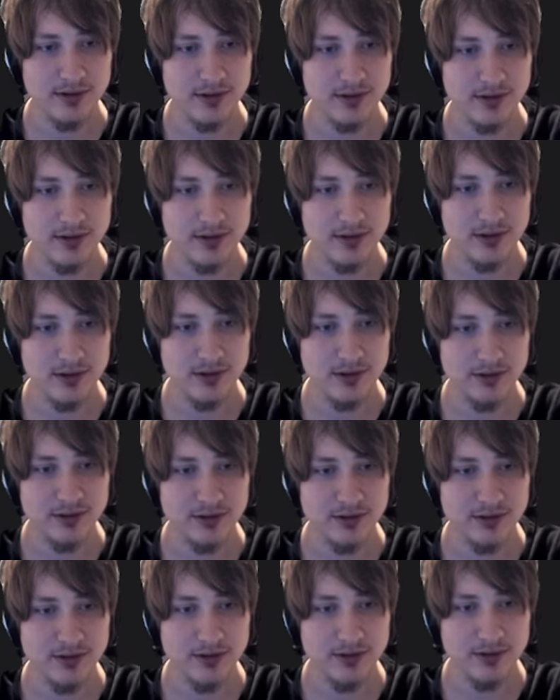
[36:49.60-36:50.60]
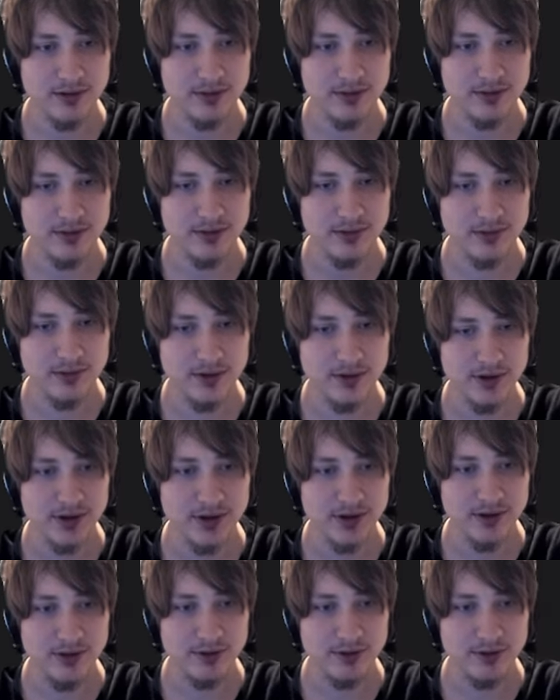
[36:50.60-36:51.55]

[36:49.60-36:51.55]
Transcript: Uh, so it'll